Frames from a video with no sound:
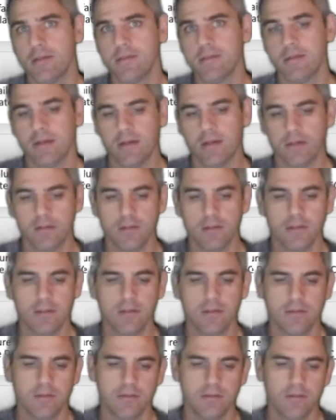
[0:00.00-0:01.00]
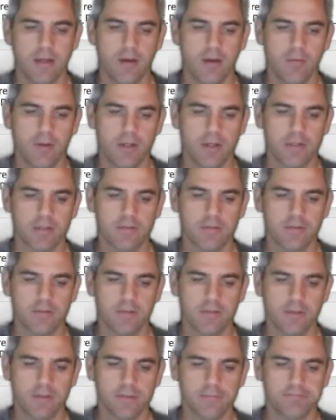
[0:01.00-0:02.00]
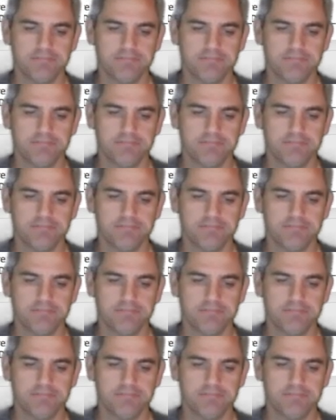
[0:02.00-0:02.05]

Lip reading: on a good .1x config.